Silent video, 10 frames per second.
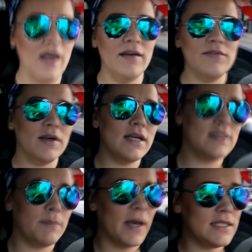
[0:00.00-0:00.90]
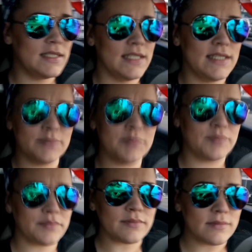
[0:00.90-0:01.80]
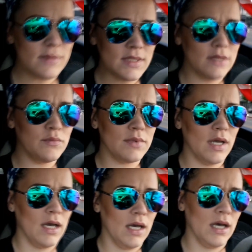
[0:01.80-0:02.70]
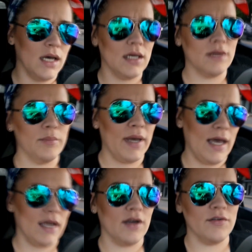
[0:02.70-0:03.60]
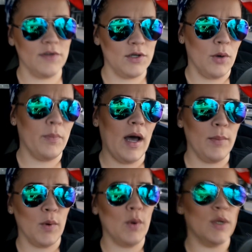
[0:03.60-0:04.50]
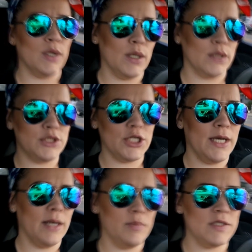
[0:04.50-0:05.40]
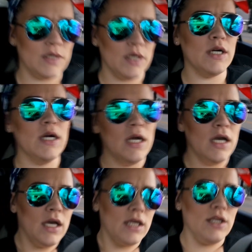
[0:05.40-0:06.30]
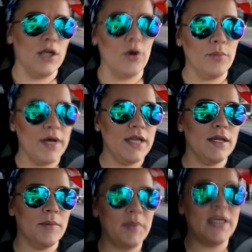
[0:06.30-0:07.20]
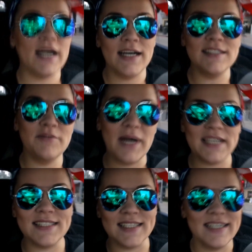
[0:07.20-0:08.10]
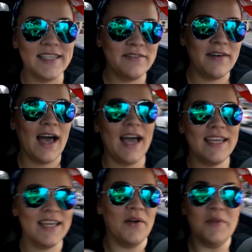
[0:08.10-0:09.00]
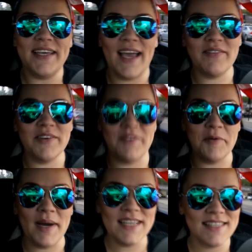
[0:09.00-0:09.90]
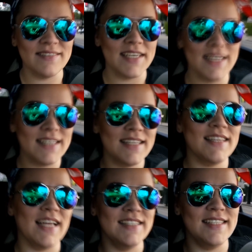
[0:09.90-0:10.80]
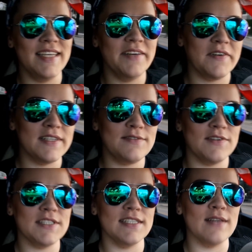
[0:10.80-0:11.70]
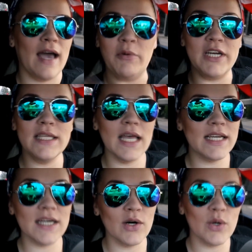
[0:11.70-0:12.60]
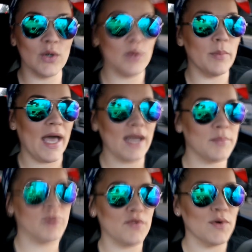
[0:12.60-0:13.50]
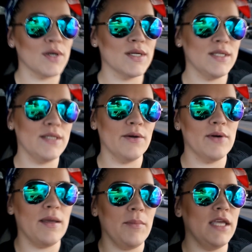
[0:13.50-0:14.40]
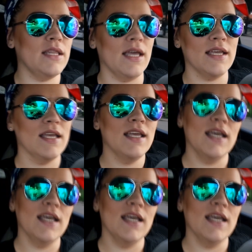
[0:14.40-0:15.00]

have a spicy bag of, you know, popcorn or chips, or, you know, but because of my sleeve, I can only have a few bites of it. That's the difference, versus I would eat like a whole bag before. You know what I mean? Like,